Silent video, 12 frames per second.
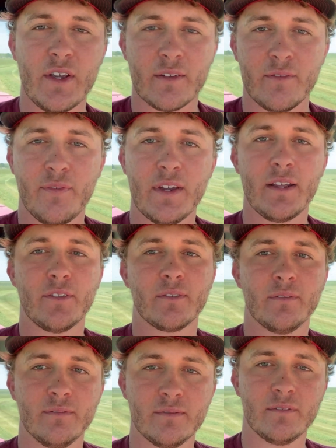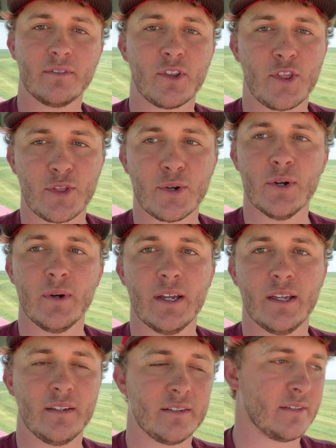can feed through
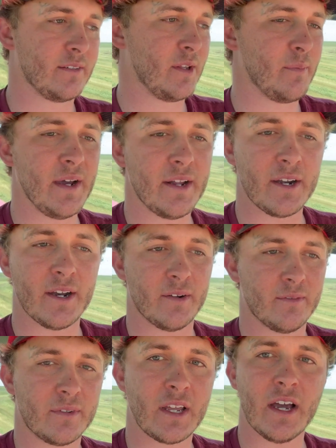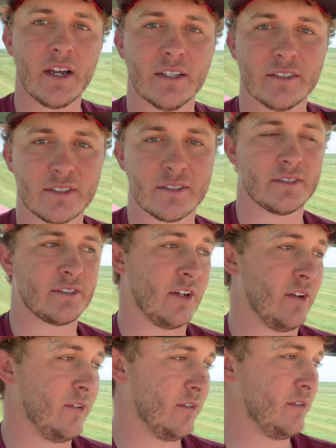it, the better it cuts. So
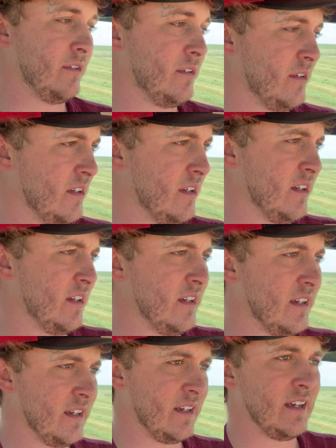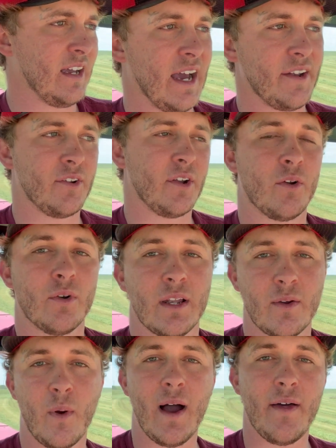I don't know
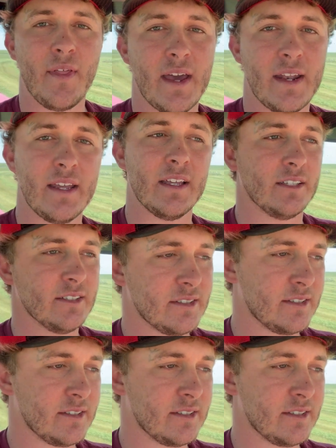really why that is.